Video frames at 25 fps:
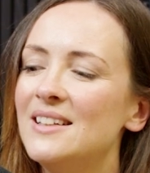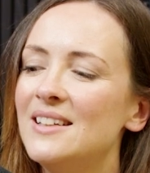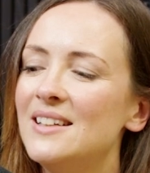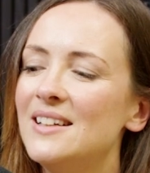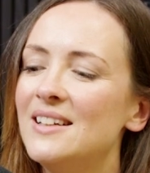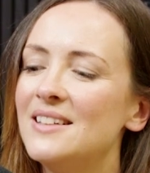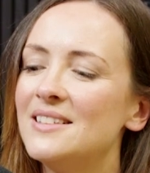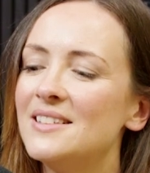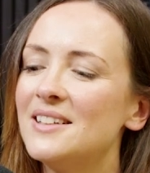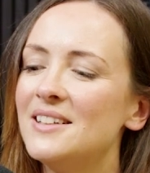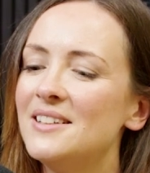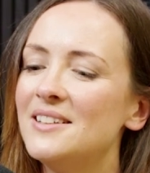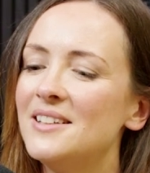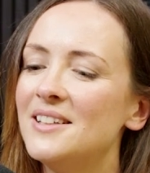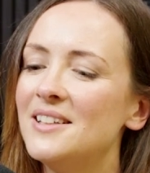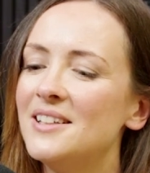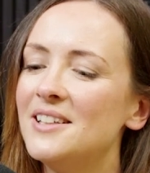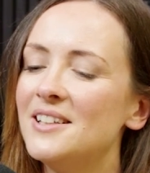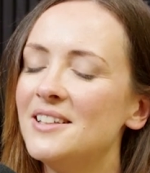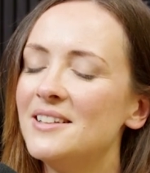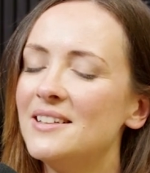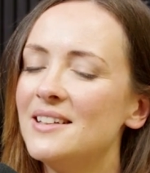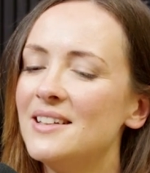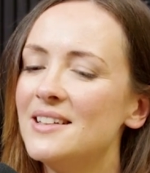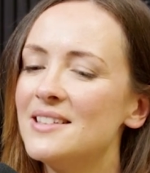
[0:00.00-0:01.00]
I don't
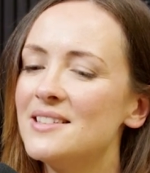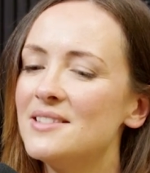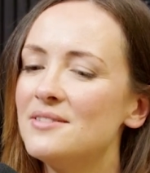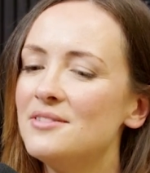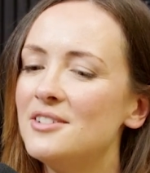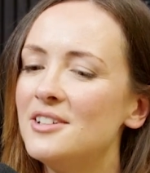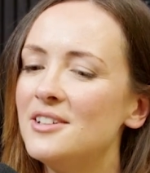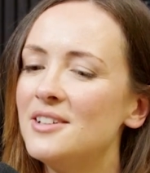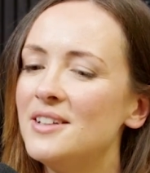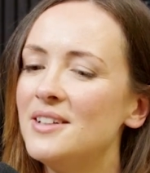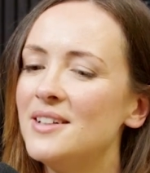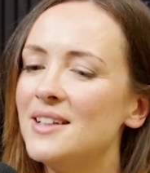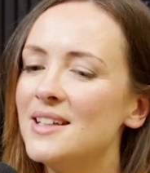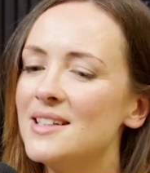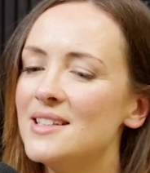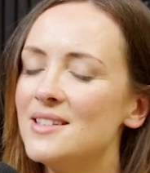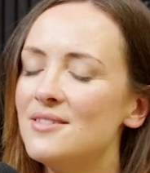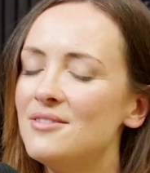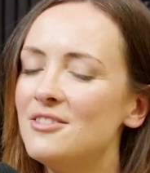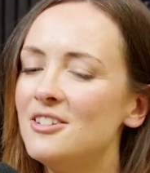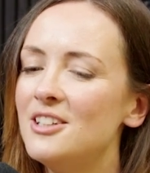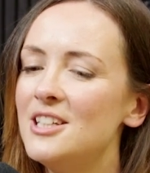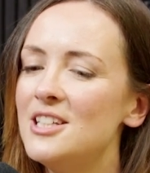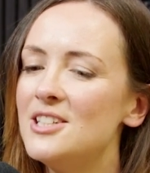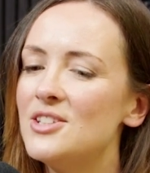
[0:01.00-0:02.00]
know. It's a funny
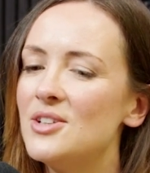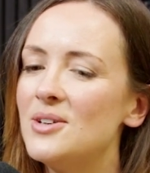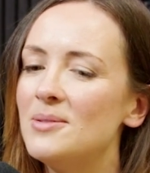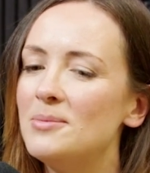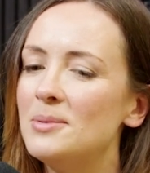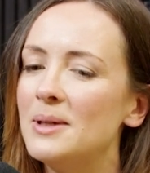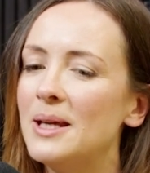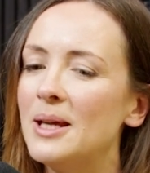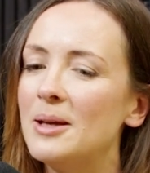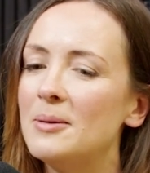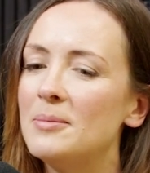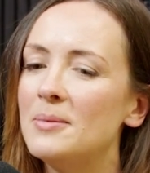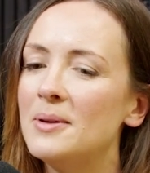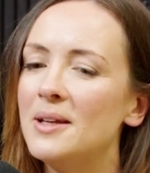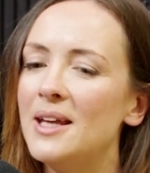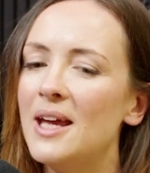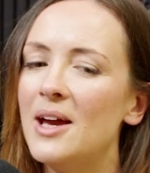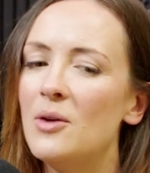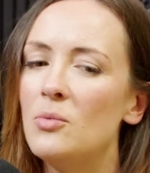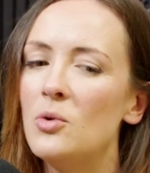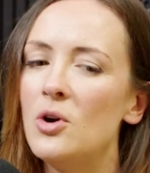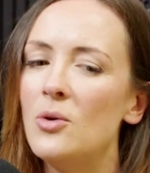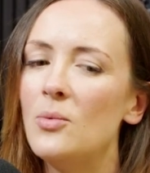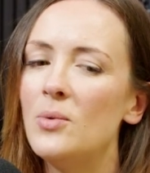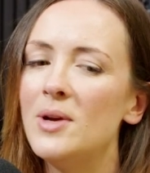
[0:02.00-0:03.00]
topic. But, yeah,
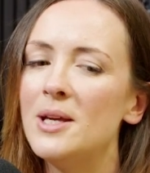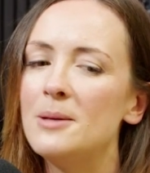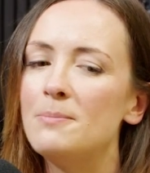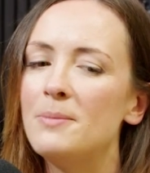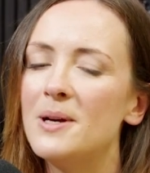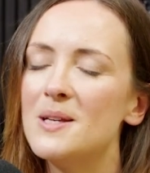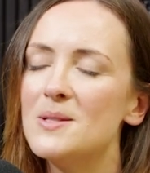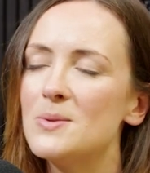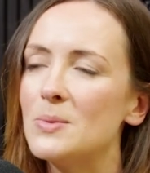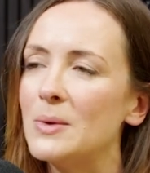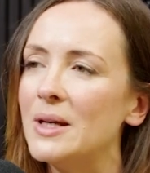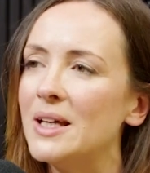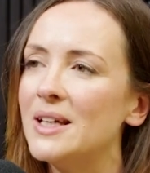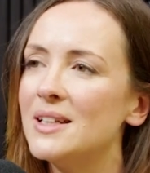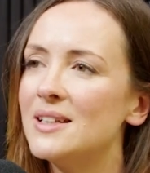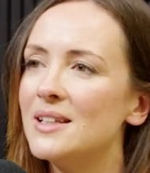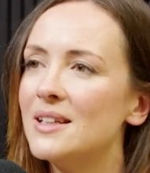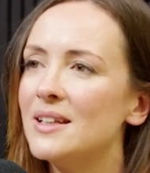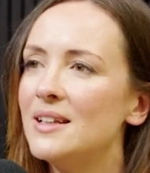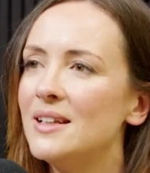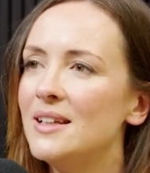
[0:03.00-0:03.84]
what a weird buzzword.